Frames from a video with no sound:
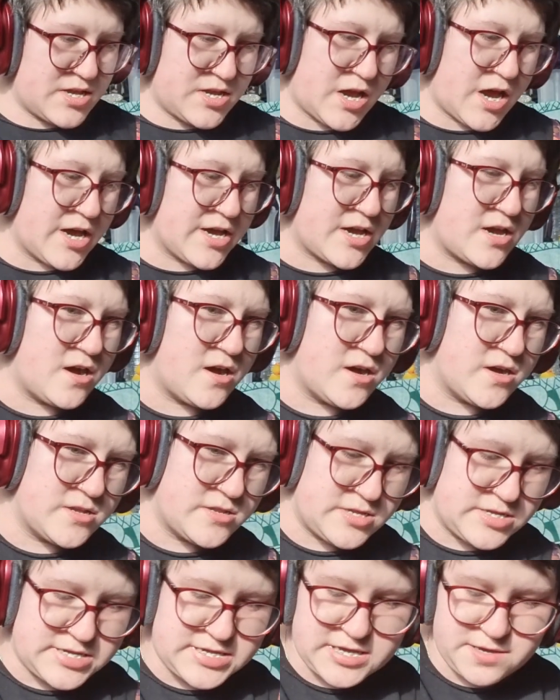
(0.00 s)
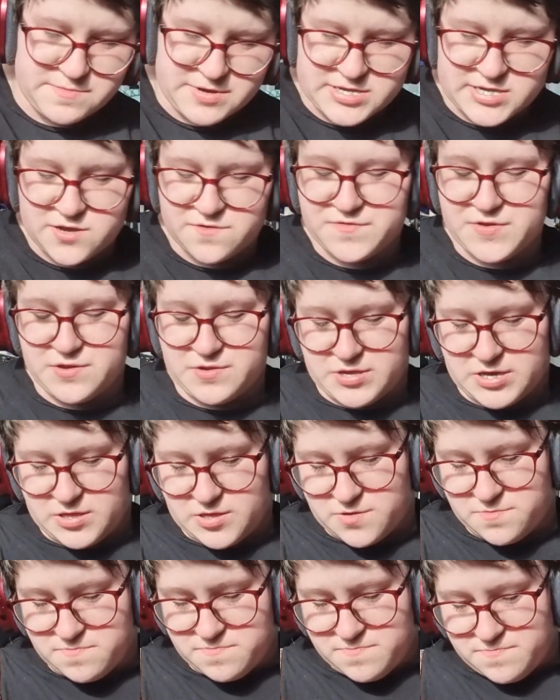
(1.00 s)
I can't see myself using
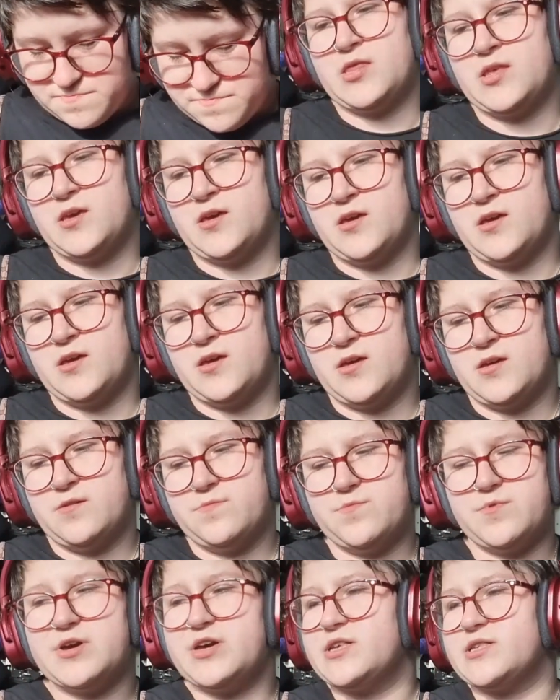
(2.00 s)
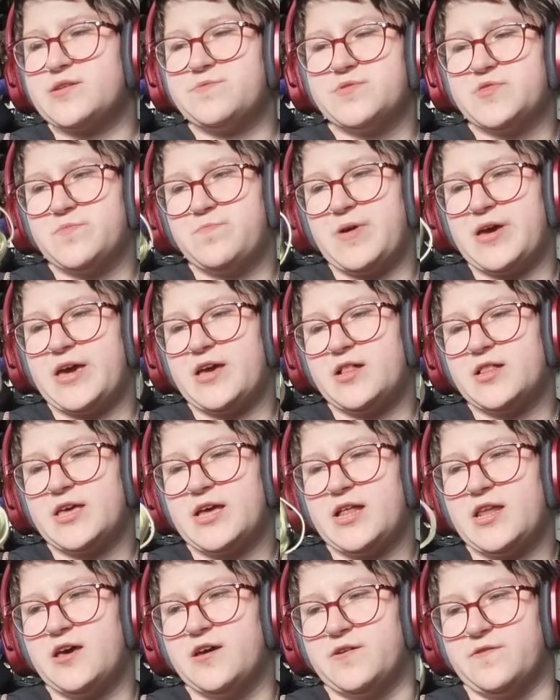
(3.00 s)
them. What is it with the pale
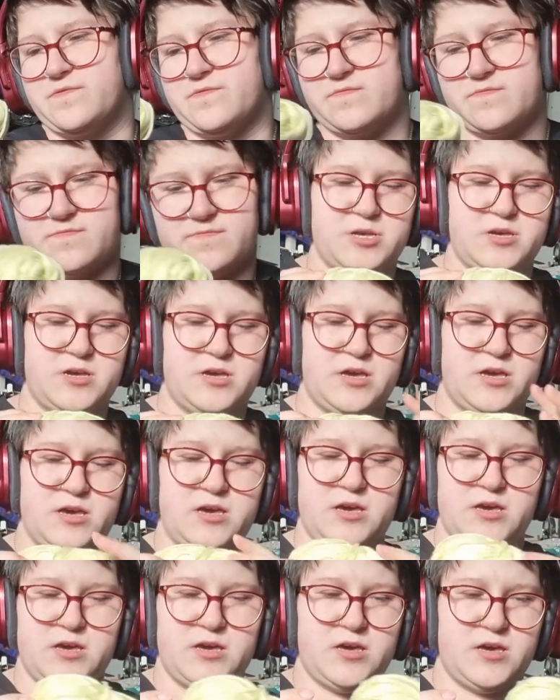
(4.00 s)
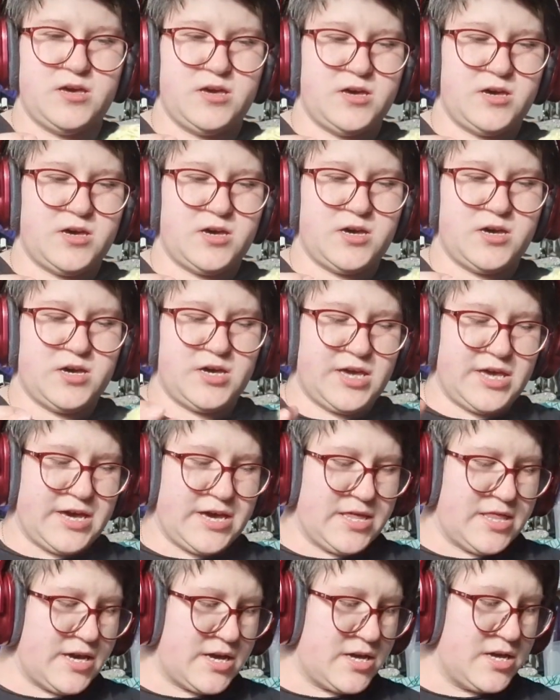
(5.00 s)
yellow?
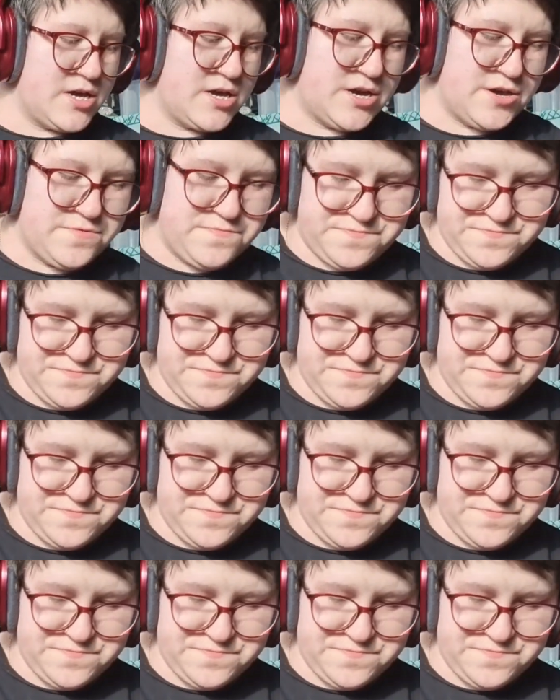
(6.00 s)
Yeah, that can go.